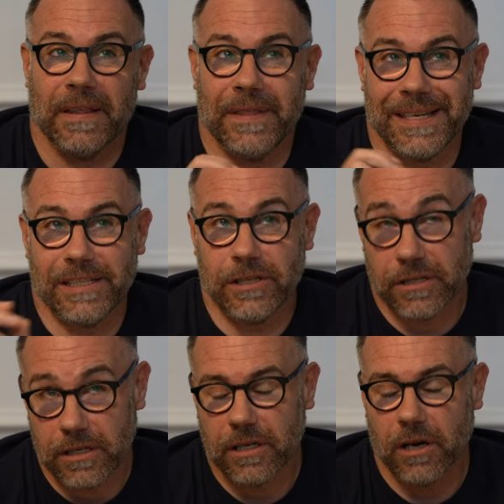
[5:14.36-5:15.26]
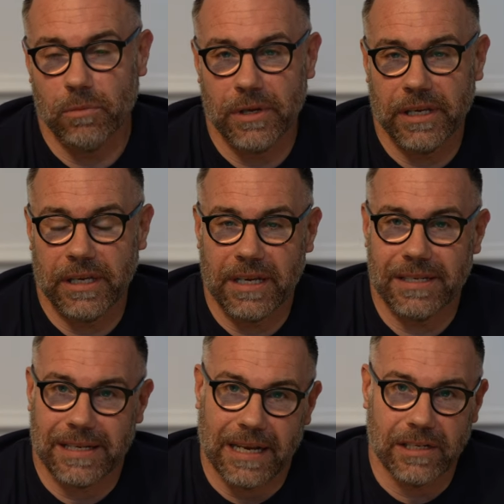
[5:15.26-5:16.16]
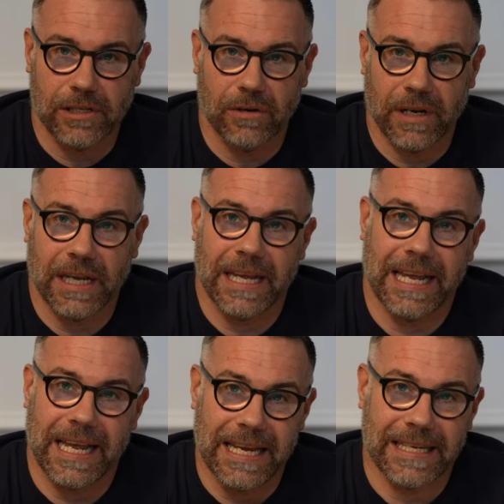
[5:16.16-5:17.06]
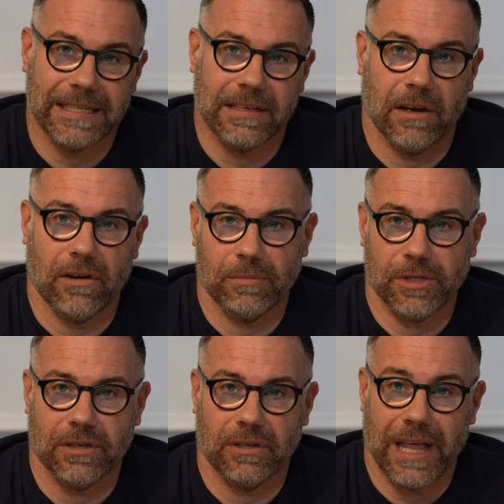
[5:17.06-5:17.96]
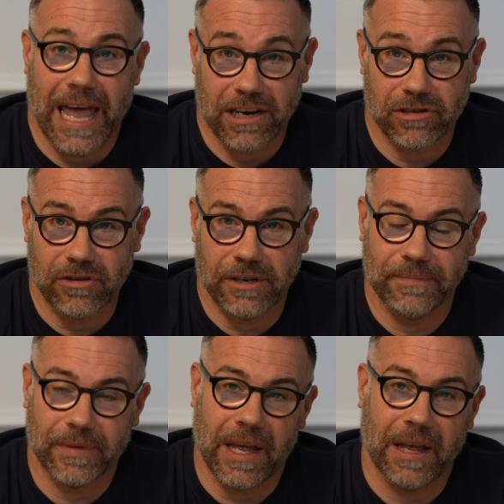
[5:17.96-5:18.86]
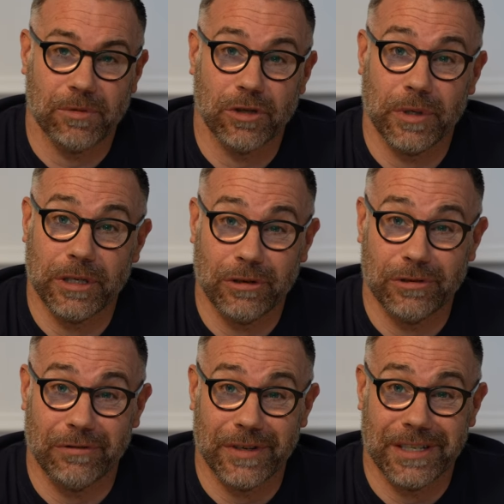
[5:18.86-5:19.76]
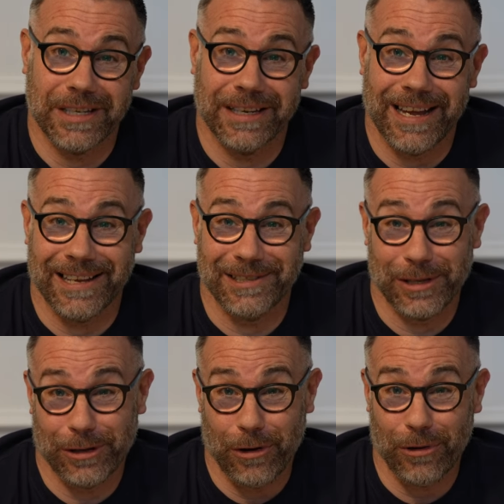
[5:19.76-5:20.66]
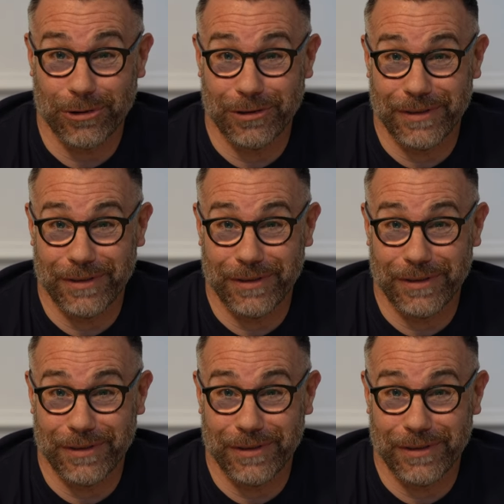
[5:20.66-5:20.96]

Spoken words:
This doesn't come with a standard unit. It is an optional extra, so it does obviously add to the cost of